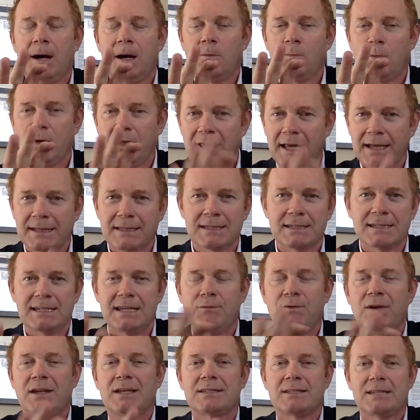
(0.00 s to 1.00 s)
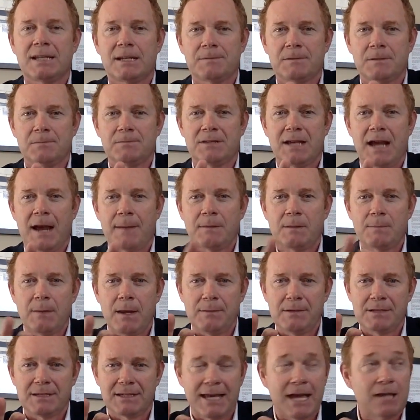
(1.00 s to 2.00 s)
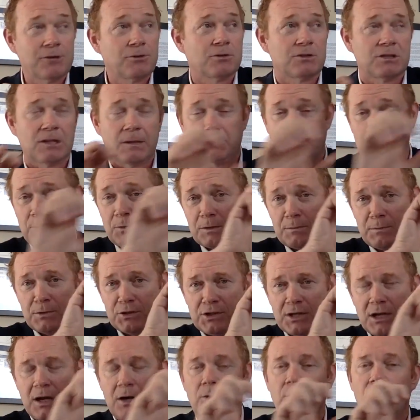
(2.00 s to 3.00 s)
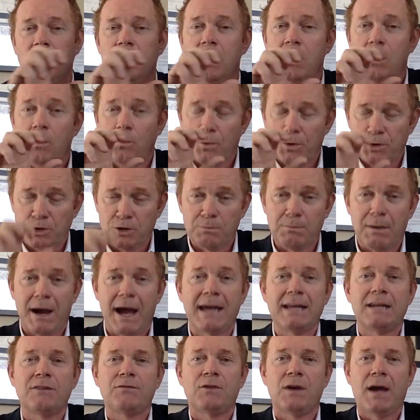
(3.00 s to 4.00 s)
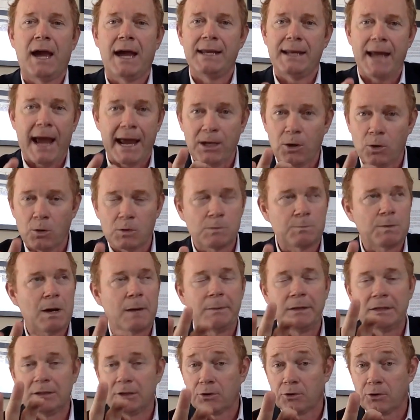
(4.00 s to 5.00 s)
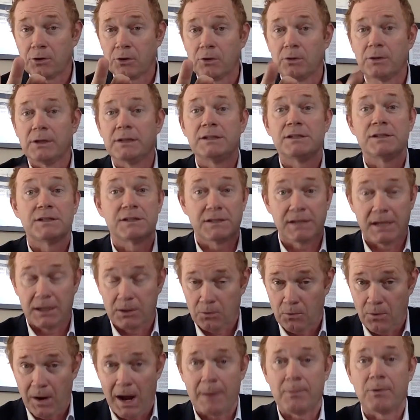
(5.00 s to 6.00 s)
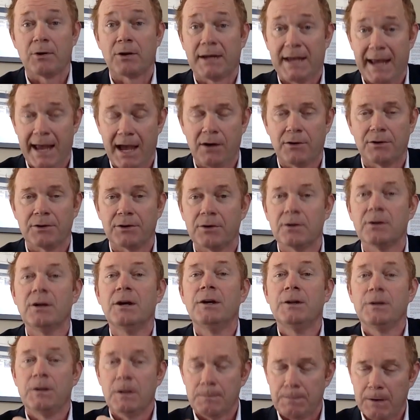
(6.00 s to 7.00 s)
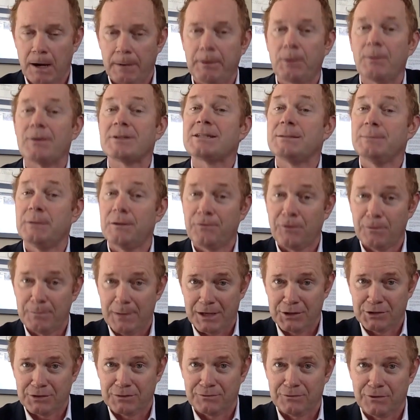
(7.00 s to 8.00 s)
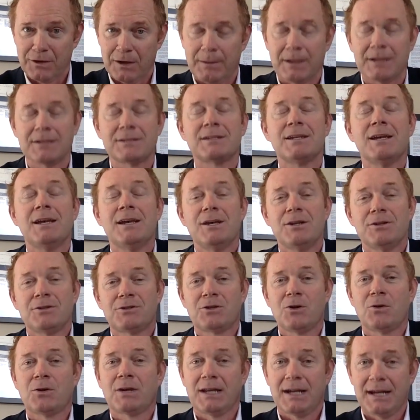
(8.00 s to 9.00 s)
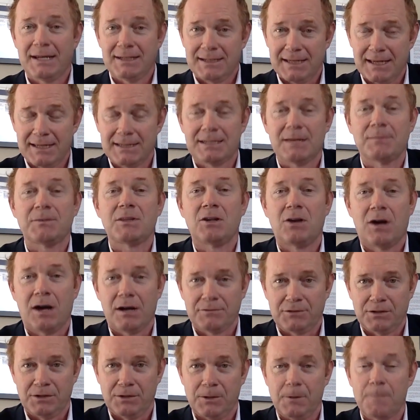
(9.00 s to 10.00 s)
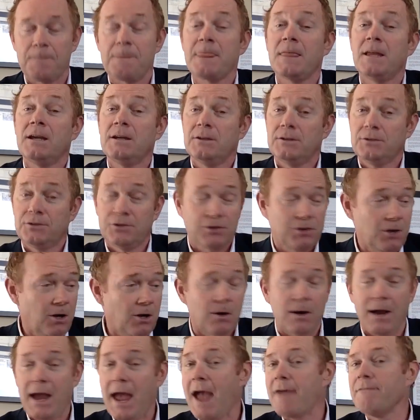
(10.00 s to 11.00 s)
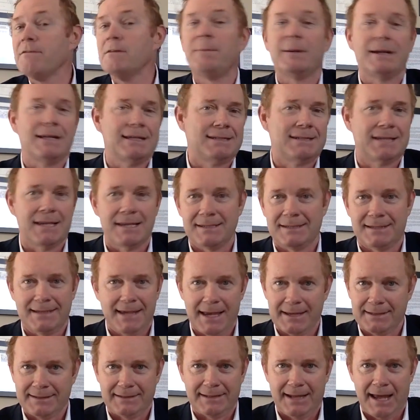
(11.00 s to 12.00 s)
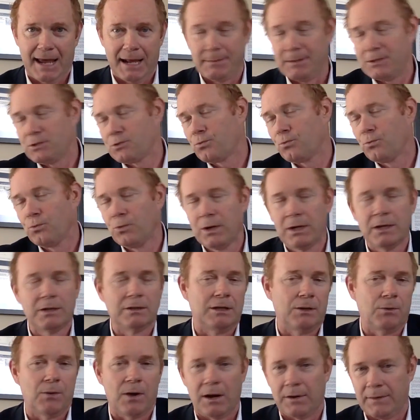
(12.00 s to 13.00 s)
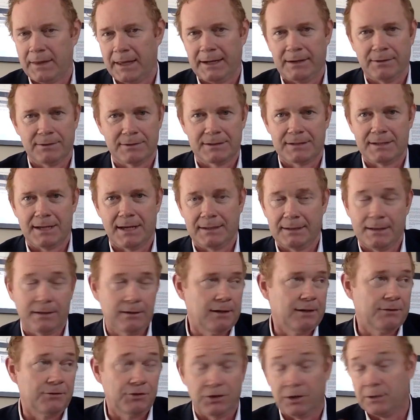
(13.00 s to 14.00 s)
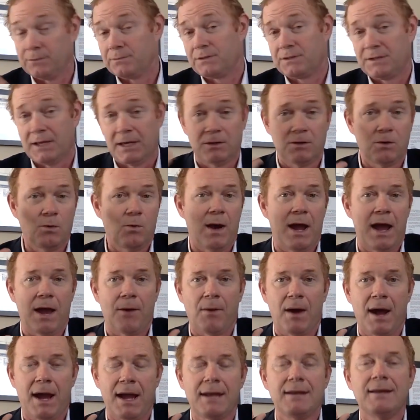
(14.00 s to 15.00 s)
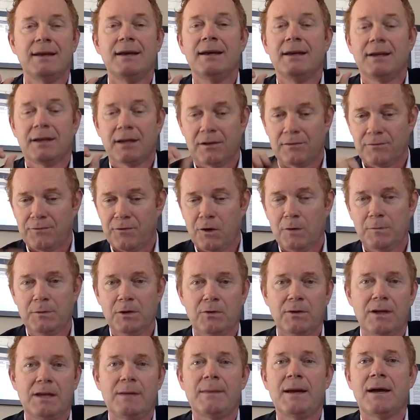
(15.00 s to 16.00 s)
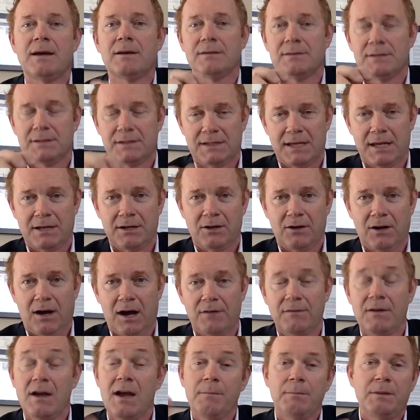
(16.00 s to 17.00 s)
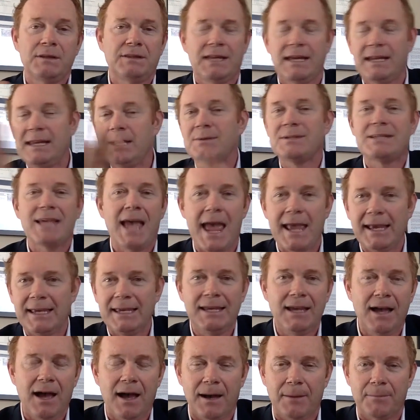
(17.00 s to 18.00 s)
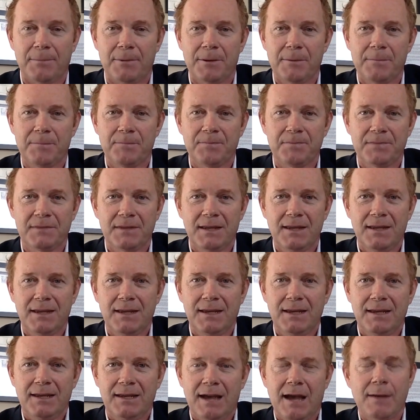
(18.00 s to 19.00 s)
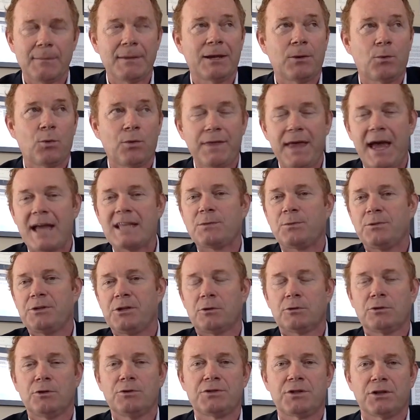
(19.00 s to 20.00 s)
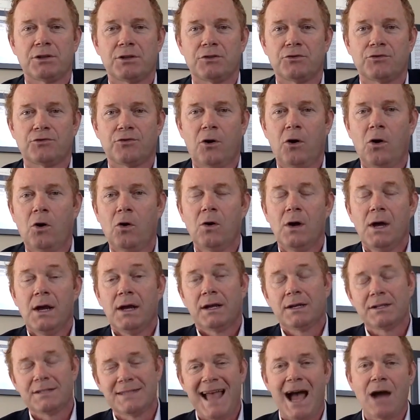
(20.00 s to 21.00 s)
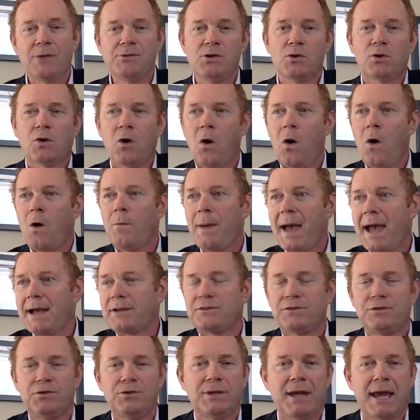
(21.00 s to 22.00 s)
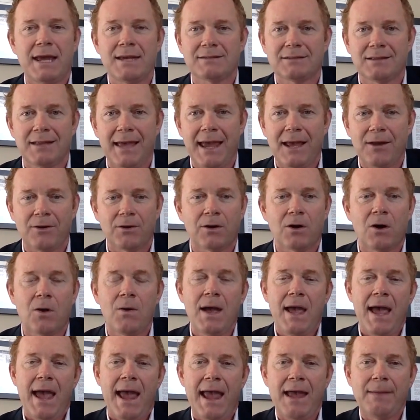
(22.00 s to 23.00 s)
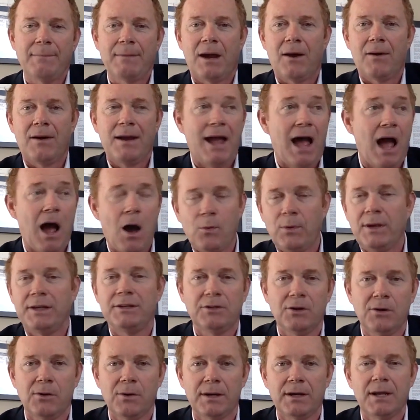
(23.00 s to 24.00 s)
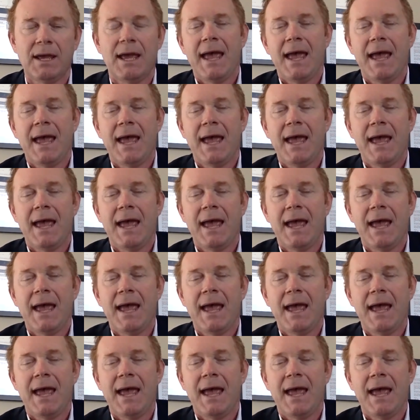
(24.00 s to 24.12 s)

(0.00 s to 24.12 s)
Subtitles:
We'd like to see if we could set up some time to maybe schedule something with Michelle. Would you mind if I know it's probably a little early to just say grab her calendar. You probably want some information from us. So can I send something off to you? Sure. Everybody says yes to that. I mean, it's really rare they don't say. They're like, sure, send away, right? Confirm your email, send it off. But then he was hanging up. I'm like, well, that's where you're losing control, because now you call back 2 days later and go, hey, Mary, how we doing?